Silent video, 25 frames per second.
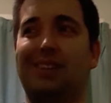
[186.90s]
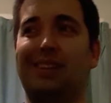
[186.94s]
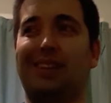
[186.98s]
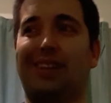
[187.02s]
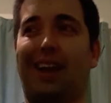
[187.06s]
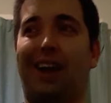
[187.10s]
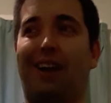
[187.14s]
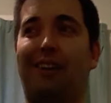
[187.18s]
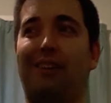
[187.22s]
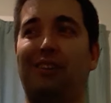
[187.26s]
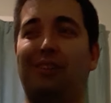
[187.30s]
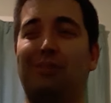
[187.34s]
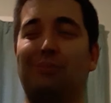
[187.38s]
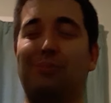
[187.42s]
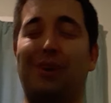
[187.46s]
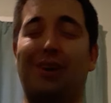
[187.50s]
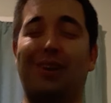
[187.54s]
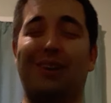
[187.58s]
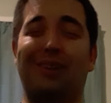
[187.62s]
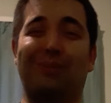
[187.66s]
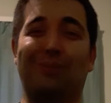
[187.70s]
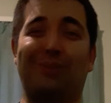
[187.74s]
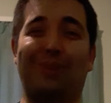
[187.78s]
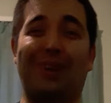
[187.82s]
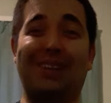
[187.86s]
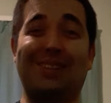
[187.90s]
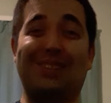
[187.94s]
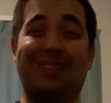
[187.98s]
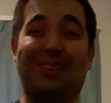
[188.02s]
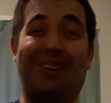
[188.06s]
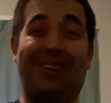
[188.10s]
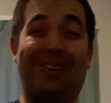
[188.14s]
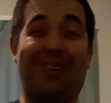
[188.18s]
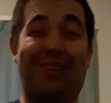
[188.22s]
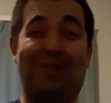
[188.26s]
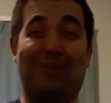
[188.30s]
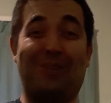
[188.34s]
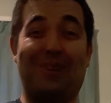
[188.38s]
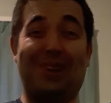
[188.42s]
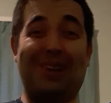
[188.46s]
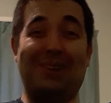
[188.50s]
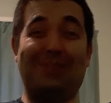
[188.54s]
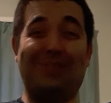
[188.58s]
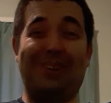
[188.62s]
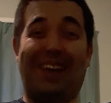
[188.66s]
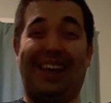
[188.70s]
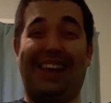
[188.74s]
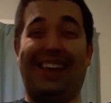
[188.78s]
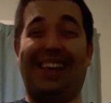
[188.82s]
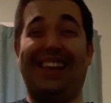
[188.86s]
carry them on the West Cork
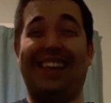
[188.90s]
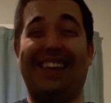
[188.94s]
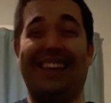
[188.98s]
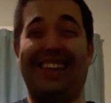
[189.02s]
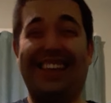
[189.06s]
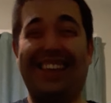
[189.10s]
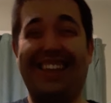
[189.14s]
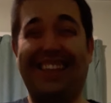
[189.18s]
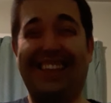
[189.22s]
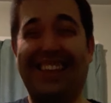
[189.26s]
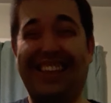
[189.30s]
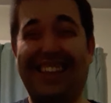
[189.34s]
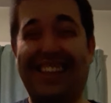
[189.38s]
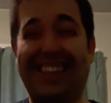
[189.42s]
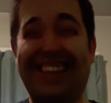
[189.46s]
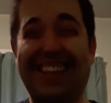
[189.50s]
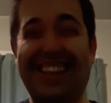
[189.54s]
Wildway.